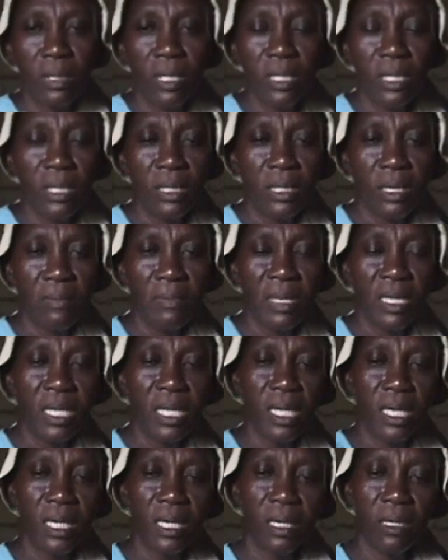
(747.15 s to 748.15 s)
Okay. This is the
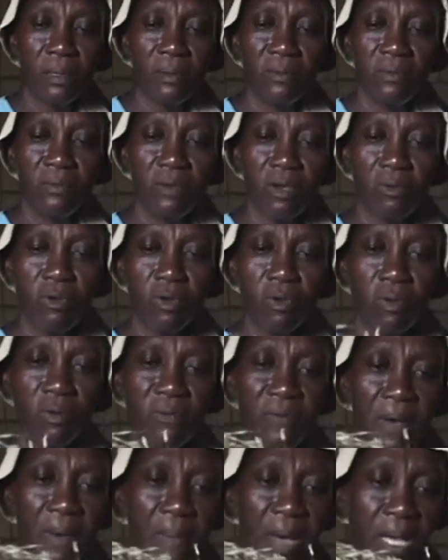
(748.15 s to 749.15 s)
Medina. very
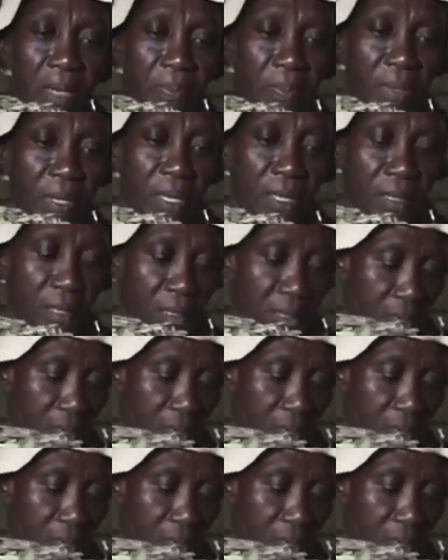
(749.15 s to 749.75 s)
good for back pain.